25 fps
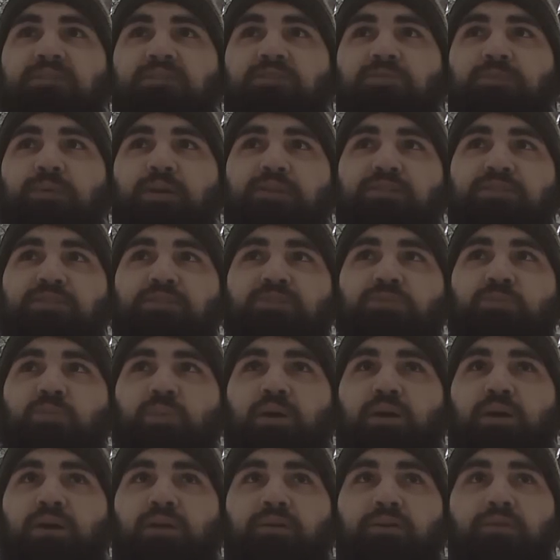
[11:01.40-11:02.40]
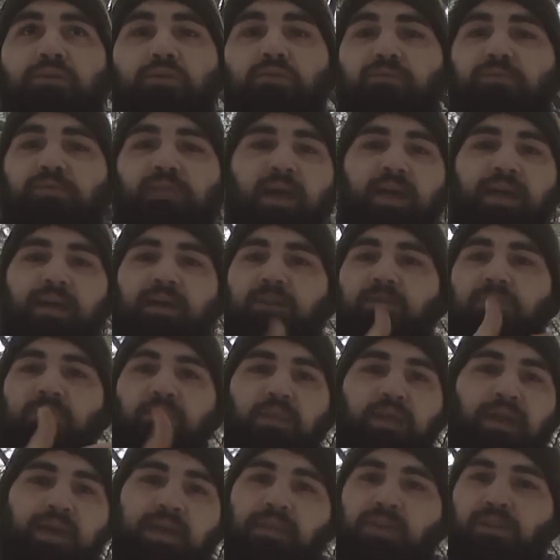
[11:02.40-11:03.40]
the situations where you're flying in a
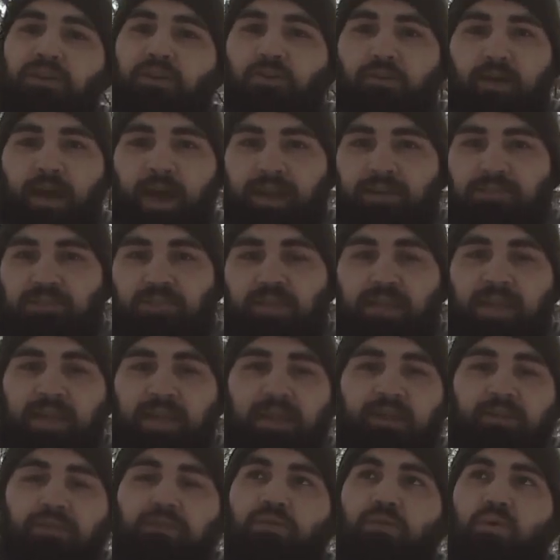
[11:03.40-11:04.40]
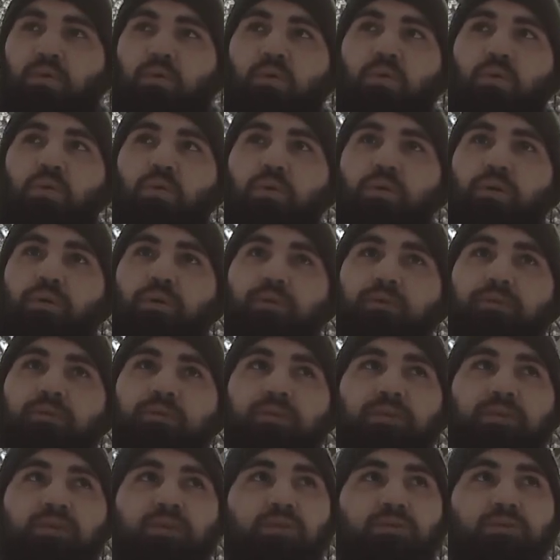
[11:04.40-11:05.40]
plane, you crash land, or
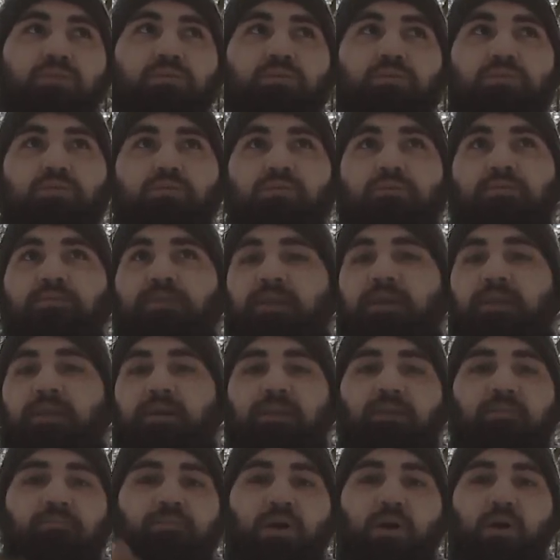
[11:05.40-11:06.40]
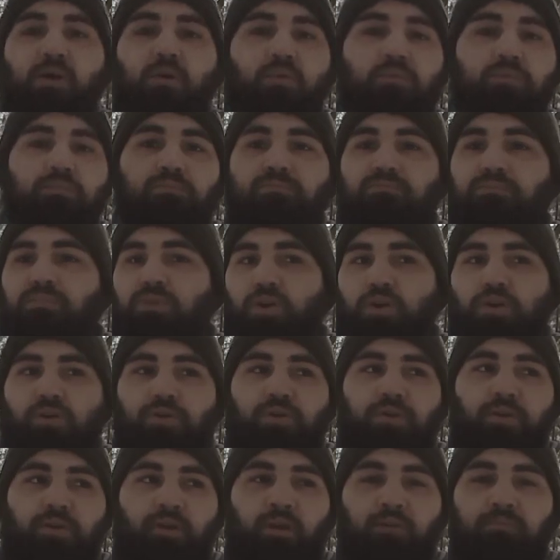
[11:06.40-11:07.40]
you fell out of a boat,
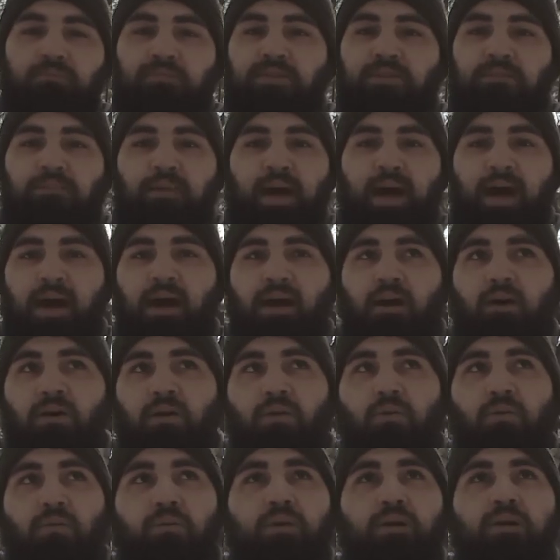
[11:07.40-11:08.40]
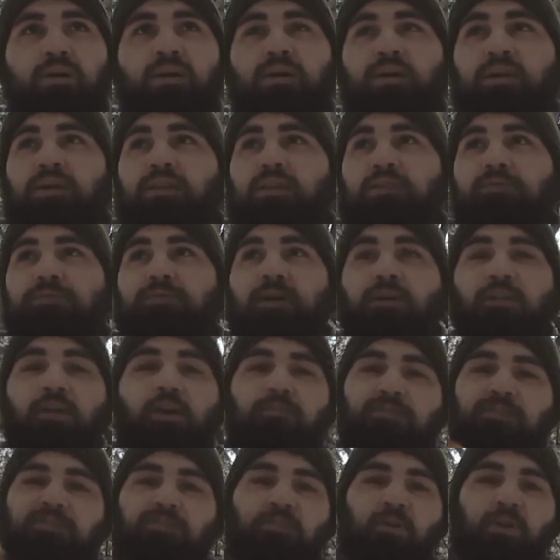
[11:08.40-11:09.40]
hurt your arm somehow, you fell
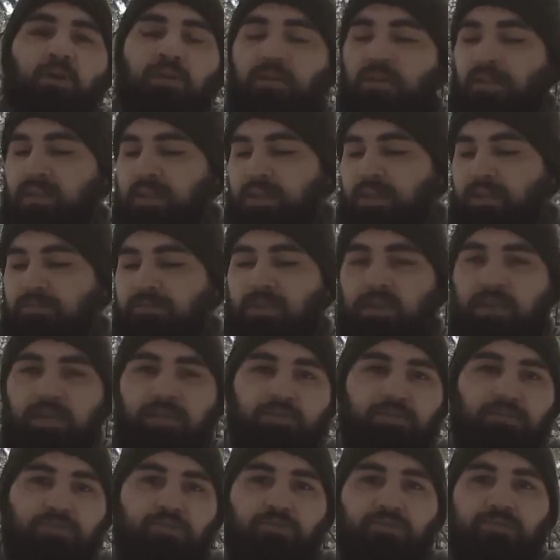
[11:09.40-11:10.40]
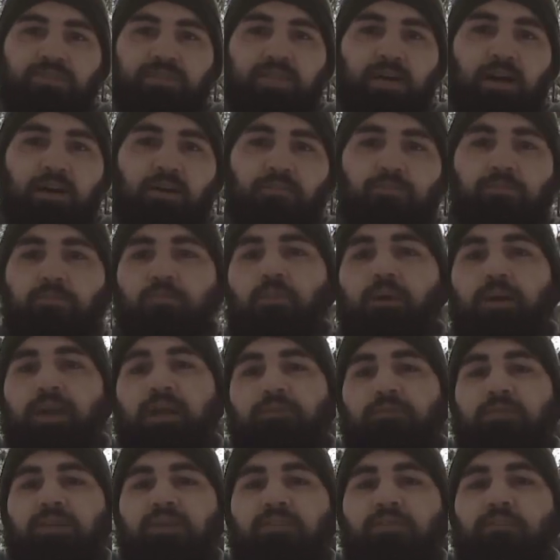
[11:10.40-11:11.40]
off a small cliff, you injured yourself,
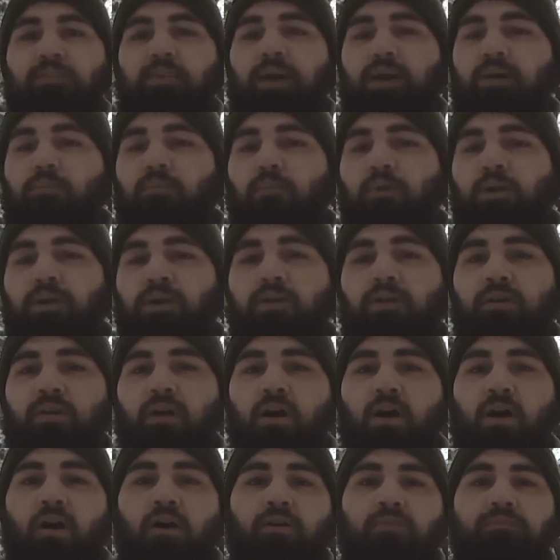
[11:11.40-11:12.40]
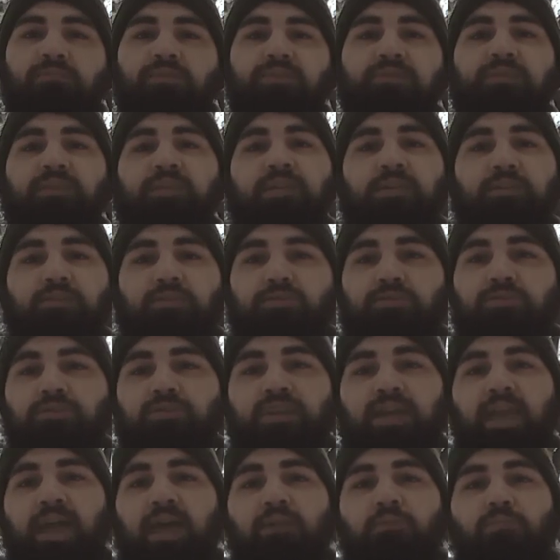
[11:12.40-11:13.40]
whatever. Either way, one of your arms is injured.
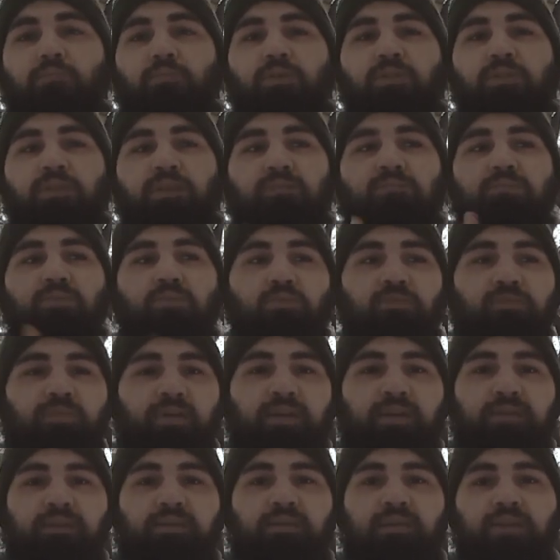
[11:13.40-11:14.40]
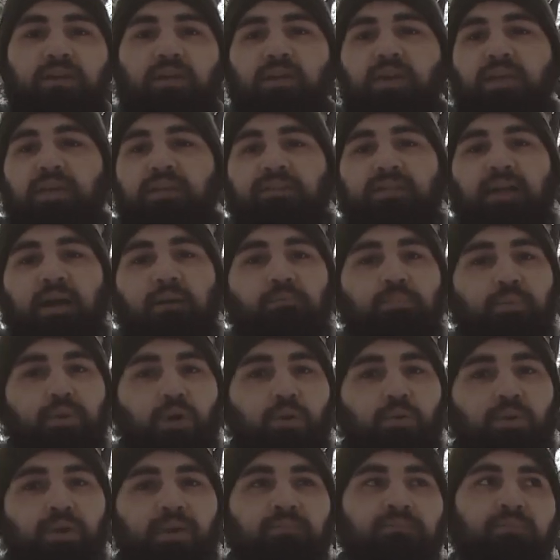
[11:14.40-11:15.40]
You can't really move it. It's not
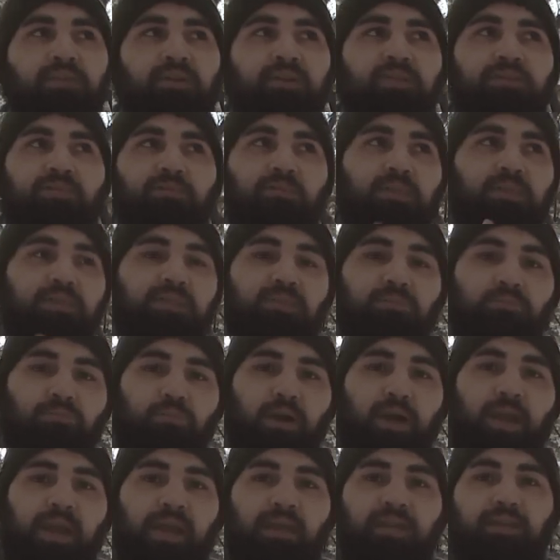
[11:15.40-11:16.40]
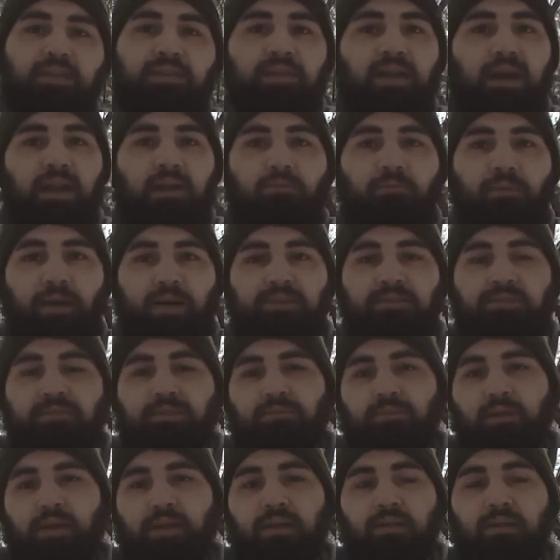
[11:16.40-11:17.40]
broken, but it's really sprained, and you got to rest
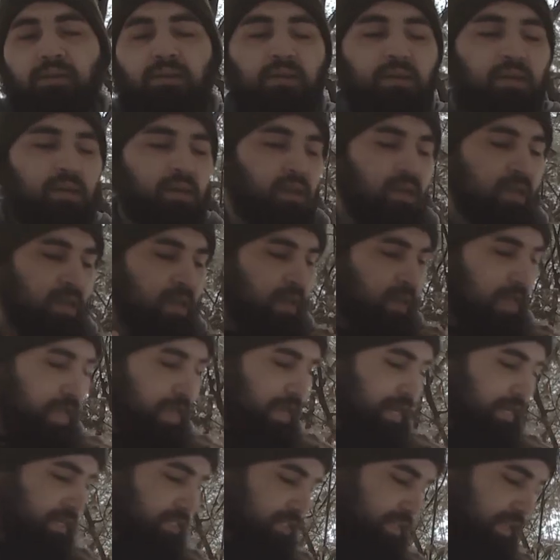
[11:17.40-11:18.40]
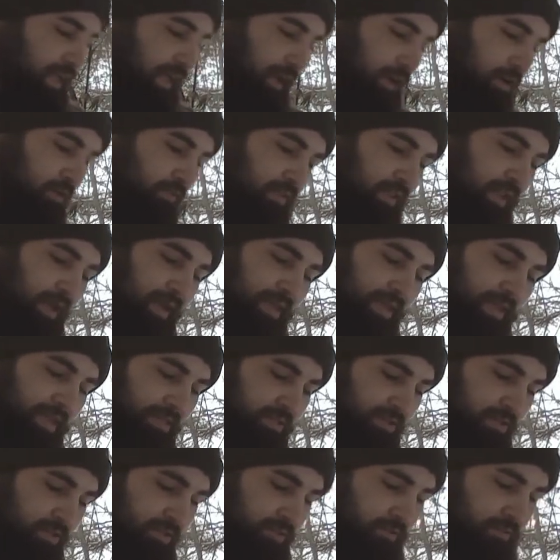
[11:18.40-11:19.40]
it, right? It is a hell of a lot
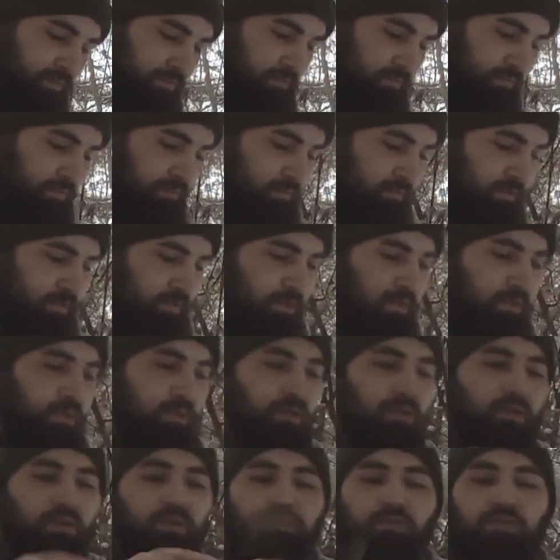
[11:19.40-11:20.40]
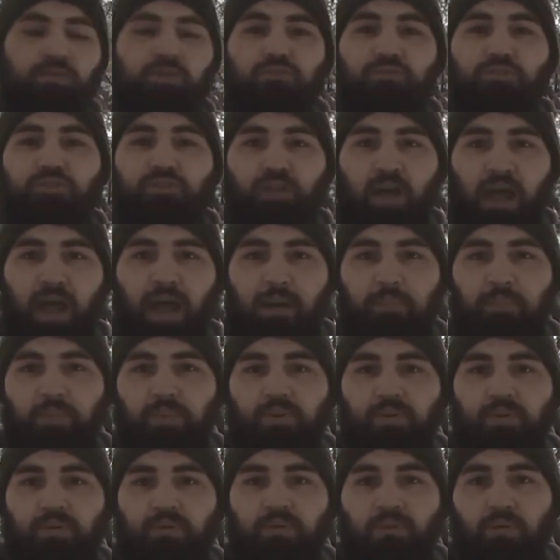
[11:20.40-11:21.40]
easier to chop
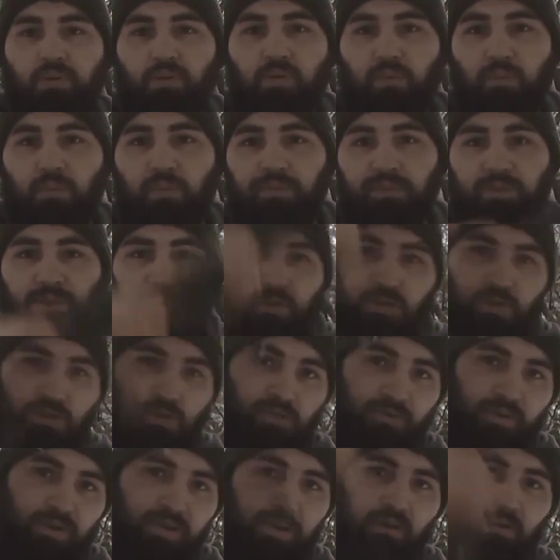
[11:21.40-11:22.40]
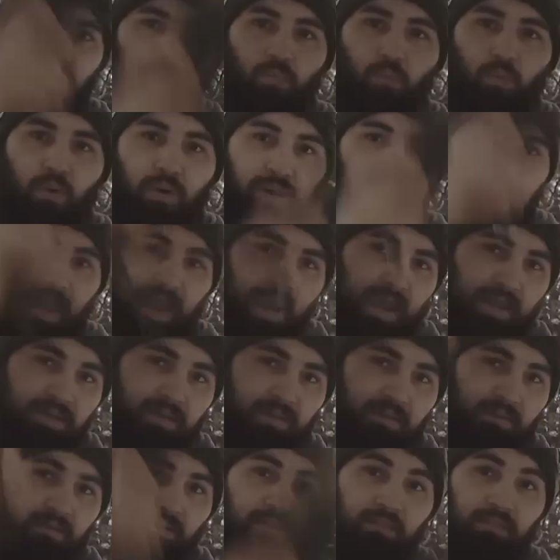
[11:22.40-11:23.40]
with the Kukri
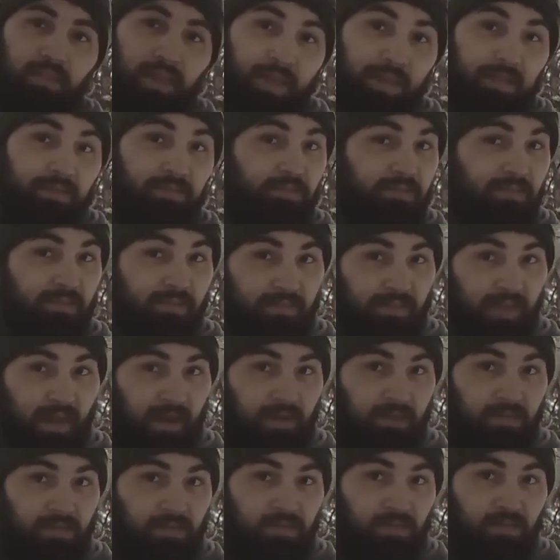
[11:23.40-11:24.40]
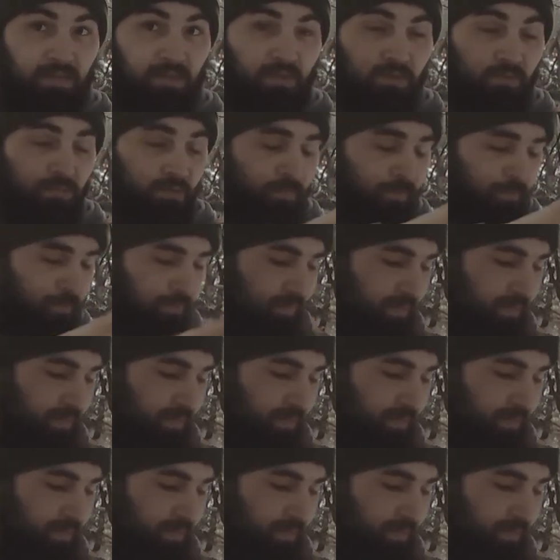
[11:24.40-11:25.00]
one-handed, like it's designed to do,